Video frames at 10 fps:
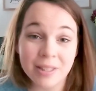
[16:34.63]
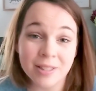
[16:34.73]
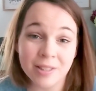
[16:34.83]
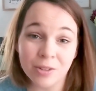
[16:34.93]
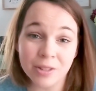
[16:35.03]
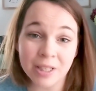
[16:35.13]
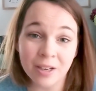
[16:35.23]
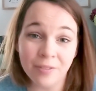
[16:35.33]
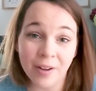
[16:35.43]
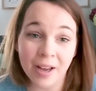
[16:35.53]
It's a little
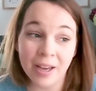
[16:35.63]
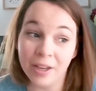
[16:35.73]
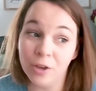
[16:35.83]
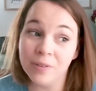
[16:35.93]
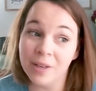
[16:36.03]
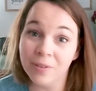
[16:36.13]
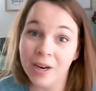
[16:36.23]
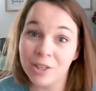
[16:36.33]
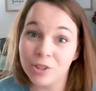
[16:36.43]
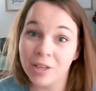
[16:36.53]
terrifying. You've never
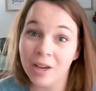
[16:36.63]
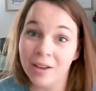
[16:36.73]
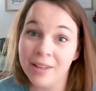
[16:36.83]
actually gone